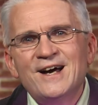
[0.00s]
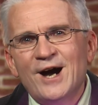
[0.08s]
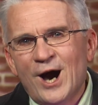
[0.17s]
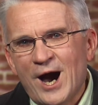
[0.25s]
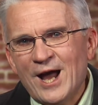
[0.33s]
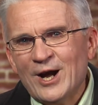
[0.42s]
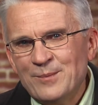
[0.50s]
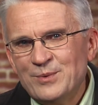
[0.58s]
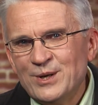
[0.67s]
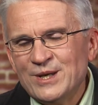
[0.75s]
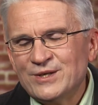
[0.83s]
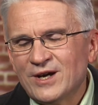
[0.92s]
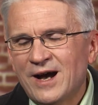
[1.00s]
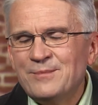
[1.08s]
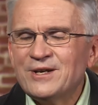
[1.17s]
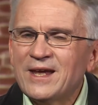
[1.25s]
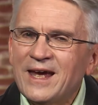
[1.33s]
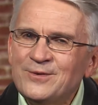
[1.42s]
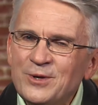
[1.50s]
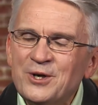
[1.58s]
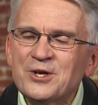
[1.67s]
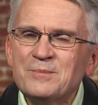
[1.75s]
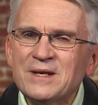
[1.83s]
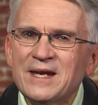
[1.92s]
Hi, I'm Bernie Diamond, and
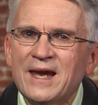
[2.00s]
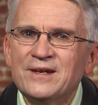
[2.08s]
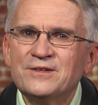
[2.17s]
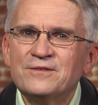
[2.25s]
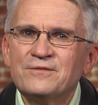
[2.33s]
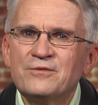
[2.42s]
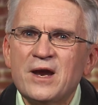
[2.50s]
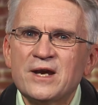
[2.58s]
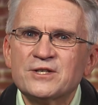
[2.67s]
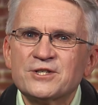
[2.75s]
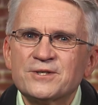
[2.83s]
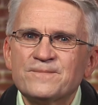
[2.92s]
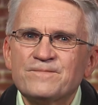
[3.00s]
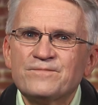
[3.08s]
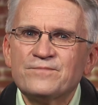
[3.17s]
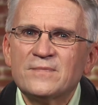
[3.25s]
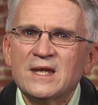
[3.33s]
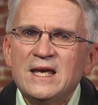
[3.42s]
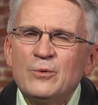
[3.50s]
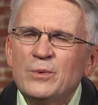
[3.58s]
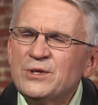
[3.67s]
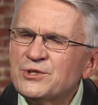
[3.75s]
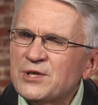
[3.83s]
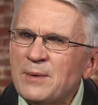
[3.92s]
welcome again to Fresh.
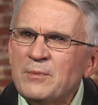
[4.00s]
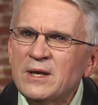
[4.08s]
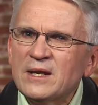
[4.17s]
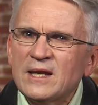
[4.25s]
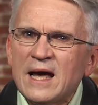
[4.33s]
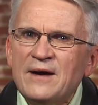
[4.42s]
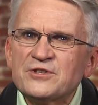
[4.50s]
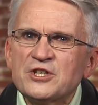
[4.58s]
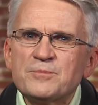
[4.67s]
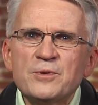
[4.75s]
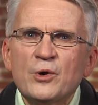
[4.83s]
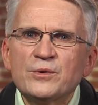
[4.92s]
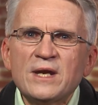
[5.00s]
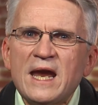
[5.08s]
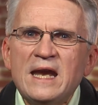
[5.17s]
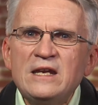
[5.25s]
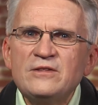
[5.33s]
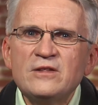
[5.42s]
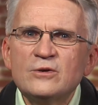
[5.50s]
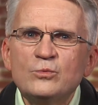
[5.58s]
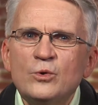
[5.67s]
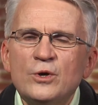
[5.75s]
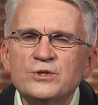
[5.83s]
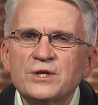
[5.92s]
When someone loves us beyond anything that
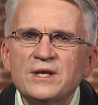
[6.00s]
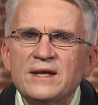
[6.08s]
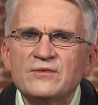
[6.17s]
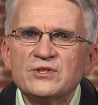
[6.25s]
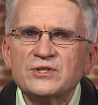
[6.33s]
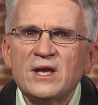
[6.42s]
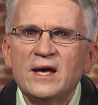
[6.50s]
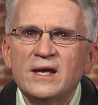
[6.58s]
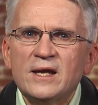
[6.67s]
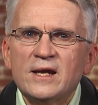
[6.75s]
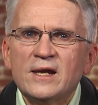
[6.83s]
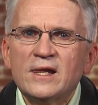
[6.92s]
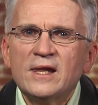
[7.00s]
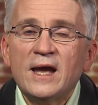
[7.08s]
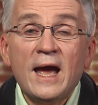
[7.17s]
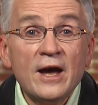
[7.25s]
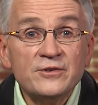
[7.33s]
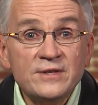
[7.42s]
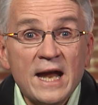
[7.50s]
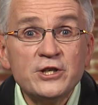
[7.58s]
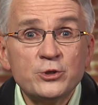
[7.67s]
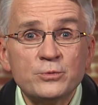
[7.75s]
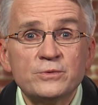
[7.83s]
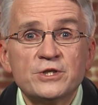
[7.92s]
words can ever say, our
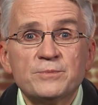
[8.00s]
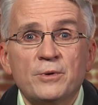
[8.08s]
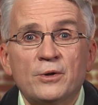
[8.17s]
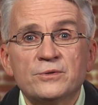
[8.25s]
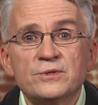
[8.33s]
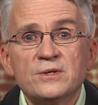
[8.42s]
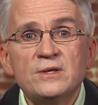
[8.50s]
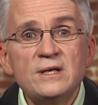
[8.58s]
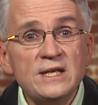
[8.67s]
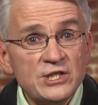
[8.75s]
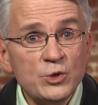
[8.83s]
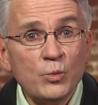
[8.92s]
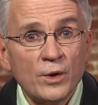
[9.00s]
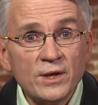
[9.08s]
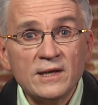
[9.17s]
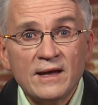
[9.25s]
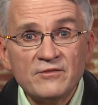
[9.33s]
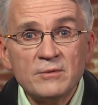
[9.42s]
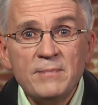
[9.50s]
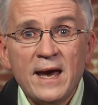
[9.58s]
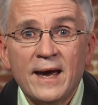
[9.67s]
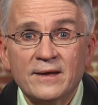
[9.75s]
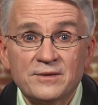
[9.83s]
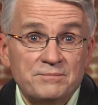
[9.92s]
natural response is to want to love them
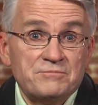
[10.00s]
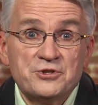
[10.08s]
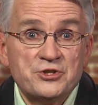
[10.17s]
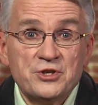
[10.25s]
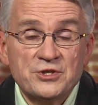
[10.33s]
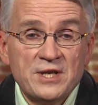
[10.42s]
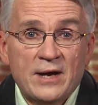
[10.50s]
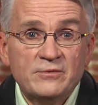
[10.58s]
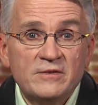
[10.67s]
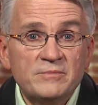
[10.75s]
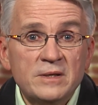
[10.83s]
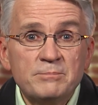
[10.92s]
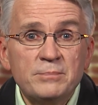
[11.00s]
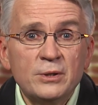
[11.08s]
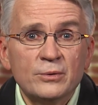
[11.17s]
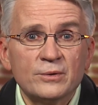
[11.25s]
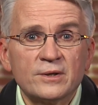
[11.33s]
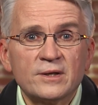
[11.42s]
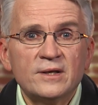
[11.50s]
back. It's just how we've been built.